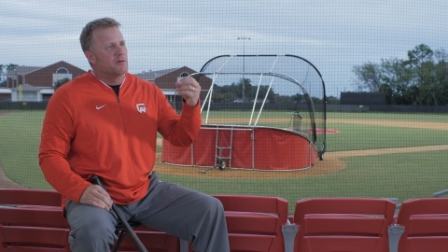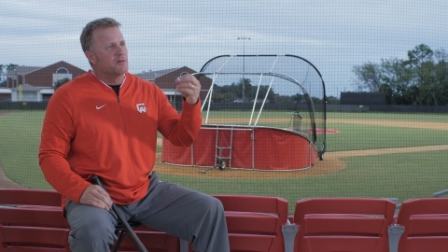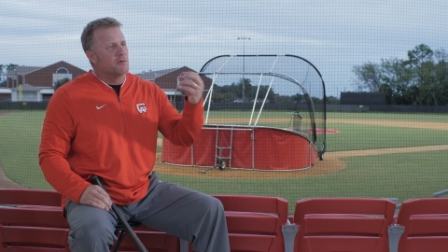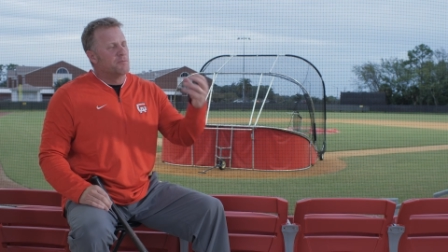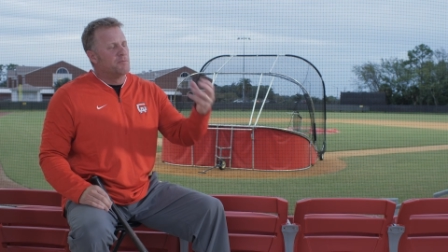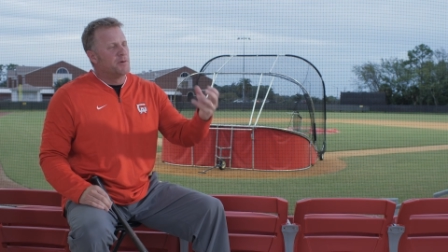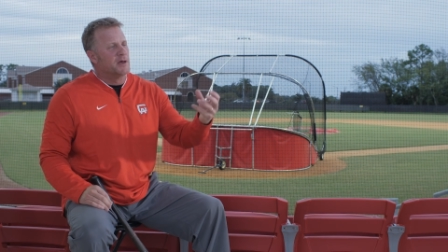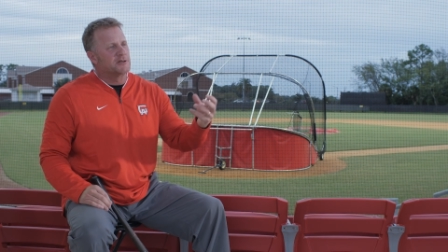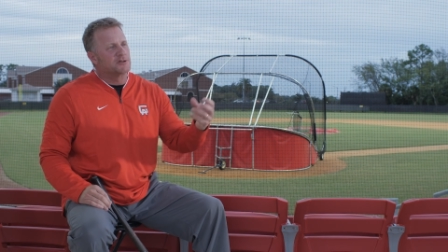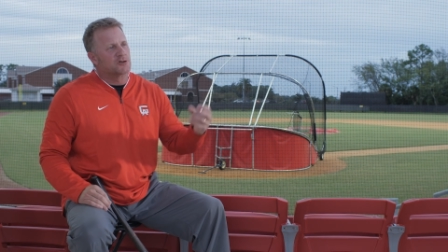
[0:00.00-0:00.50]

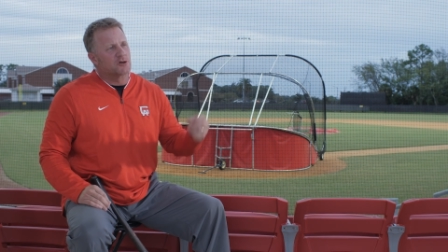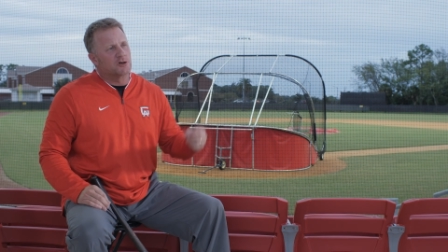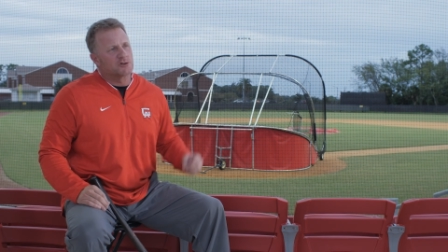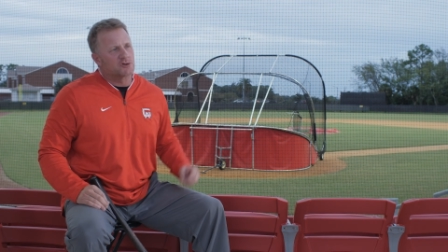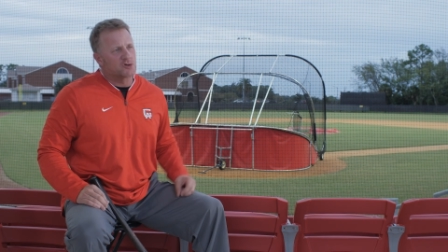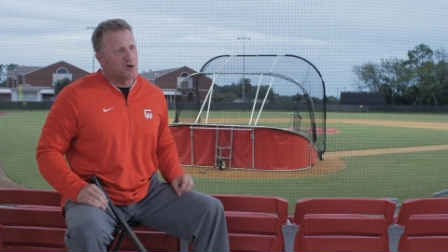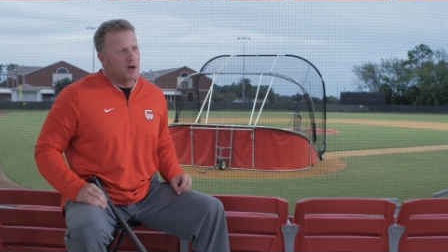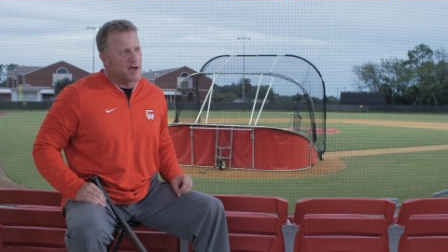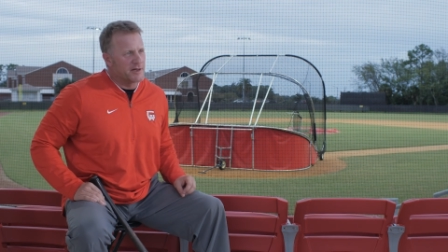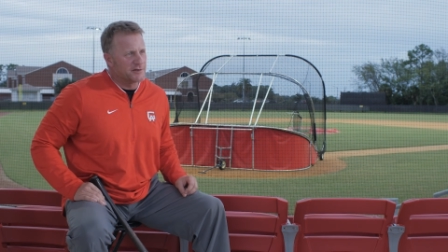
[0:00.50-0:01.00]
The pitcher
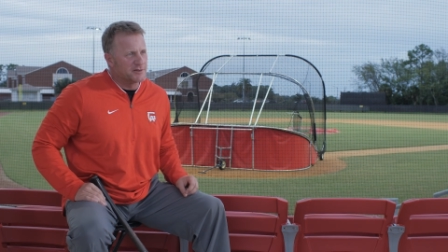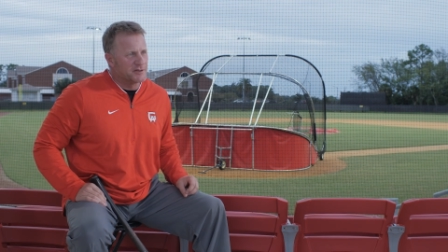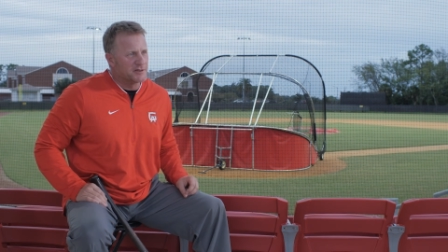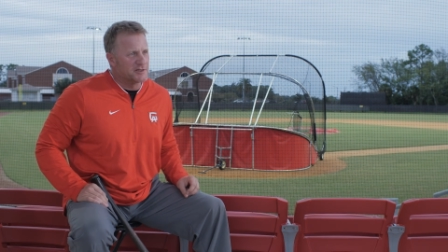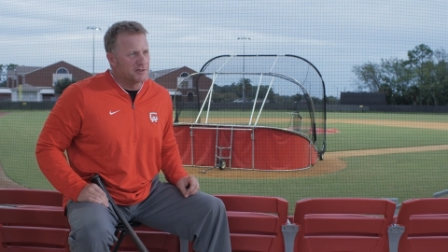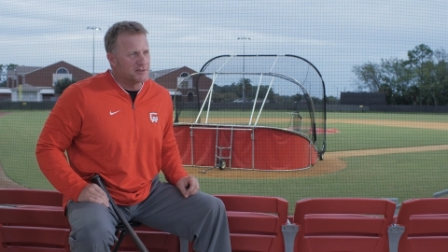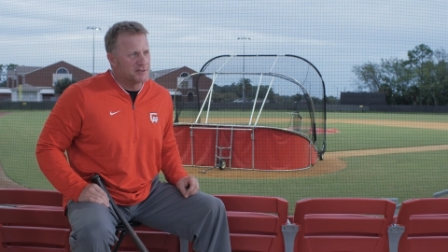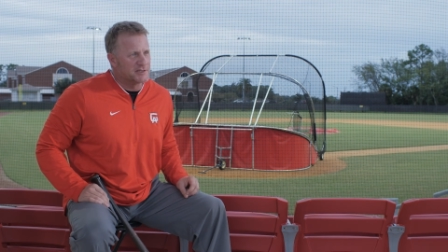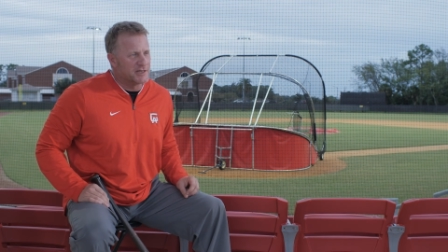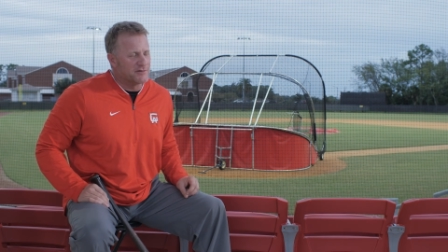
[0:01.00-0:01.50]
is trying to
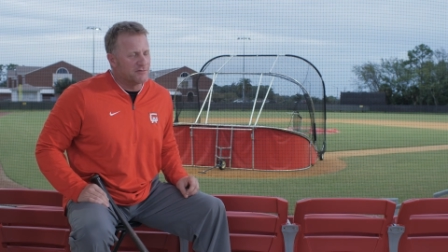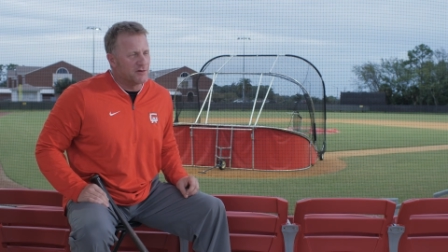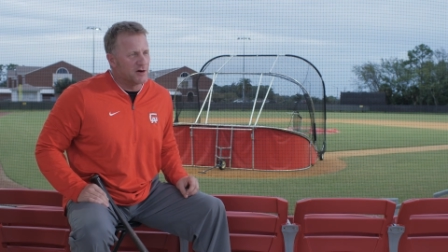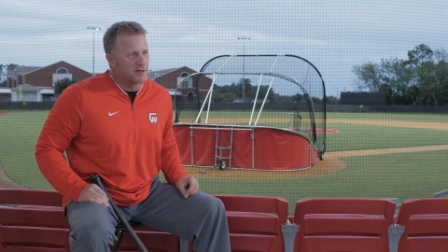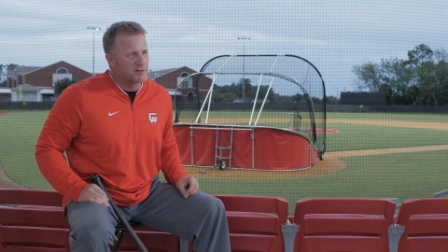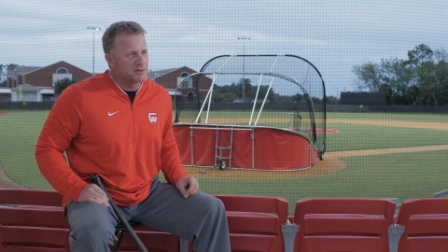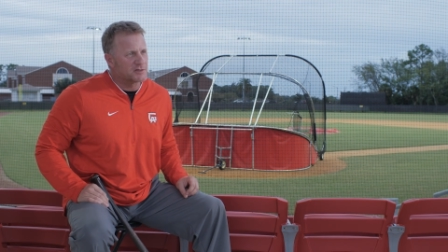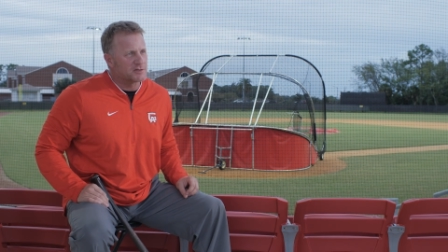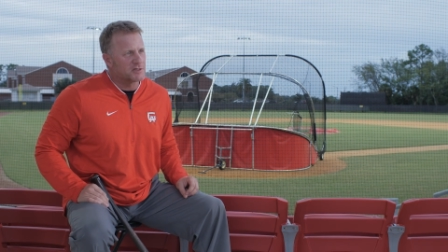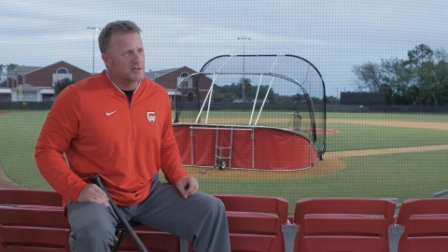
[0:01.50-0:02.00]
deceive
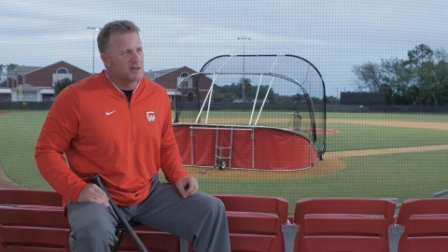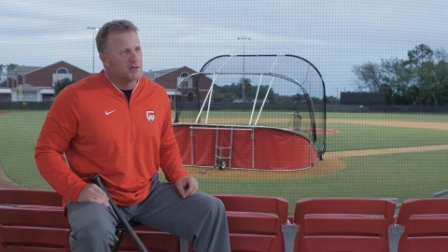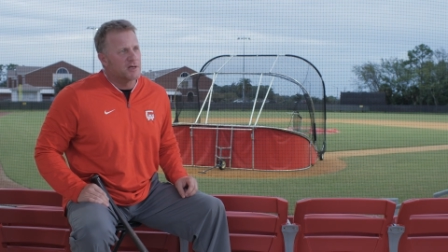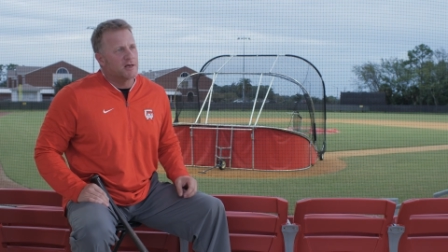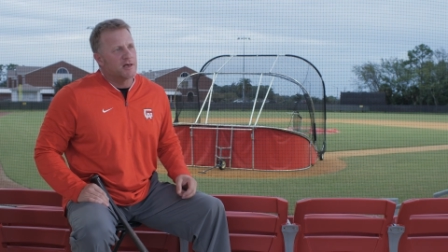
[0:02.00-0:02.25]
us,